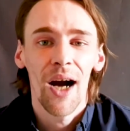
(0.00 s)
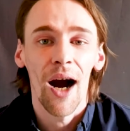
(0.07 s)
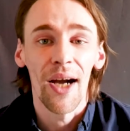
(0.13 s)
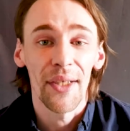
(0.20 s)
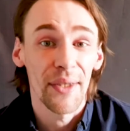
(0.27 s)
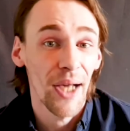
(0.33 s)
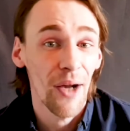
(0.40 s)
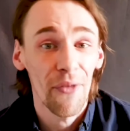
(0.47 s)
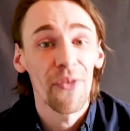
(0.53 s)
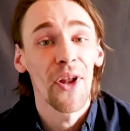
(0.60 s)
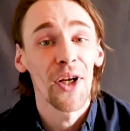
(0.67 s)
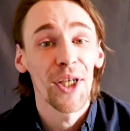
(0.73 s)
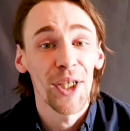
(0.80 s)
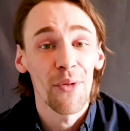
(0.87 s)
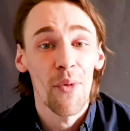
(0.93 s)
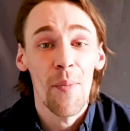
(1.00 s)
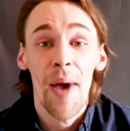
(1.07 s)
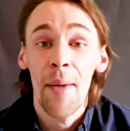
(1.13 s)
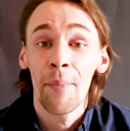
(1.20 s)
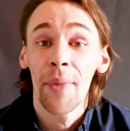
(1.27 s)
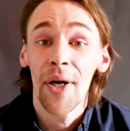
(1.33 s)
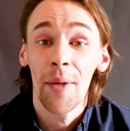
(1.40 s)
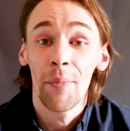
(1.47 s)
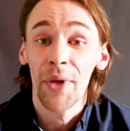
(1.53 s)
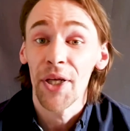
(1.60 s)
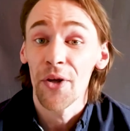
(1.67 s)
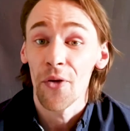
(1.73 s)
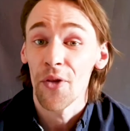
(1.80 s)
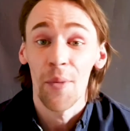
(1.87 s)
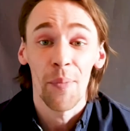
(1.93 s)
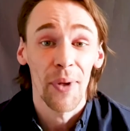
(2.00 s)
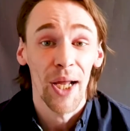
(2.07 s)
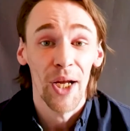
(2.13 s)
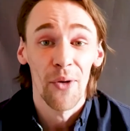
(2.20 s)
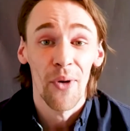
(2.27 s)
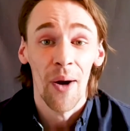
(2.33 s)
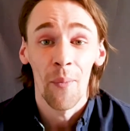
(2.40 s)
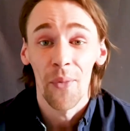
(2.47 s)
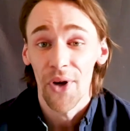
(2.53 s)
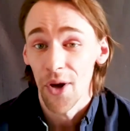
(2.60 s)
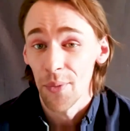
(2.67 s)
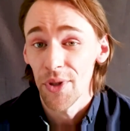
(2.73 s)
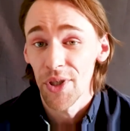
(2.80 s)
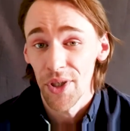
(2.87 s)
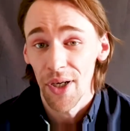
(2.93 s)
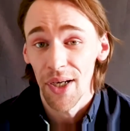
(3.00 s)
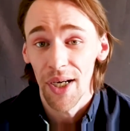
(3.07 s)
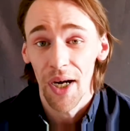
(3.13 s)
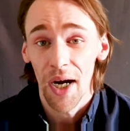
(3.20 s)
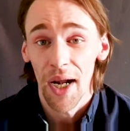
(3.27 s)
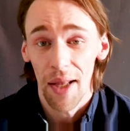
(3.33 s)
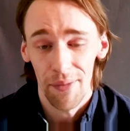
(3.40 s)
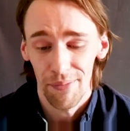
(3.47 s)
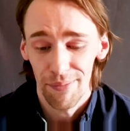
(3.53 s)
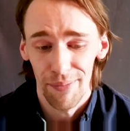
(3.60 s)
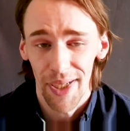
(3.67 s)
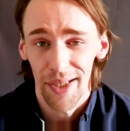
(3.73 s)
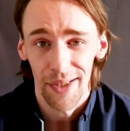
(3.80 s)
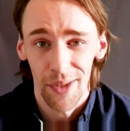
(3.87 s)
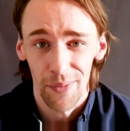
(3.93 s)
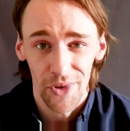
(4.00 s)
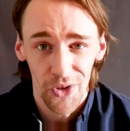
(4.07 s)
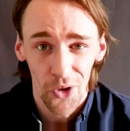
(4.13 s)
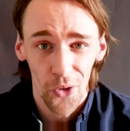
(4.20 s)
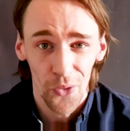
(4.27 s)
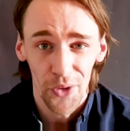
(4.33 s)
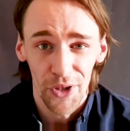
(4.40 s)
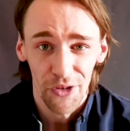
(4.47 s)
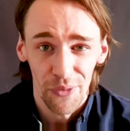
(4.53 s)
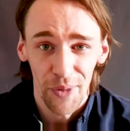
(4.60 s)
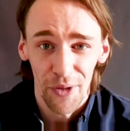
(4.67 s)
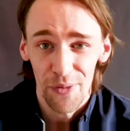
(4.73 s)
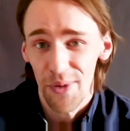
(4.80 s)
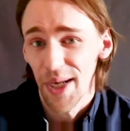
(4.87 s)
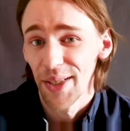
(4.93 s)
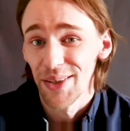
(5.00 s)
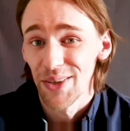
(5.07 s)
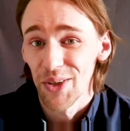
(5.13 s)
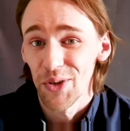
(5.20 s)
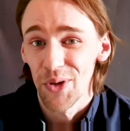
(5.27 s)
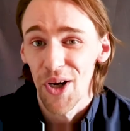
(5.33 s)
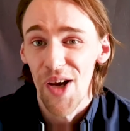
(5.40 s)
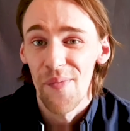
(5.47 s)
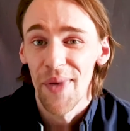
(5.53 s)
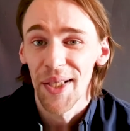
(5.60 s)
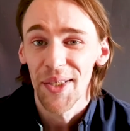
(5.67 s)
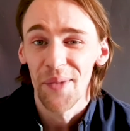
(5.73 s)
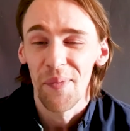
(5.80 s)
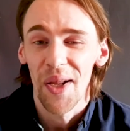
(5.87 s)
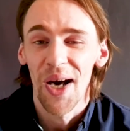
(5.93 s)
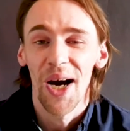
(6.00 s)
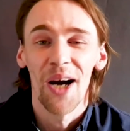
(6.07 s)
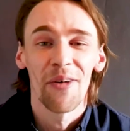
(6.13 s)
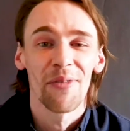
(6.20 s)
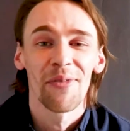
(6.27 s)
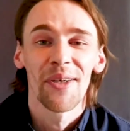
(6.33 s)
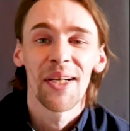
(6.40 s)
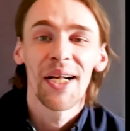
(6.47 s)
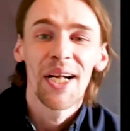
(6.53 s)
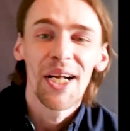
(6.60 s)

I definitely remember being on the playground when I was younger and making up stories for my friends to try and make them laugh.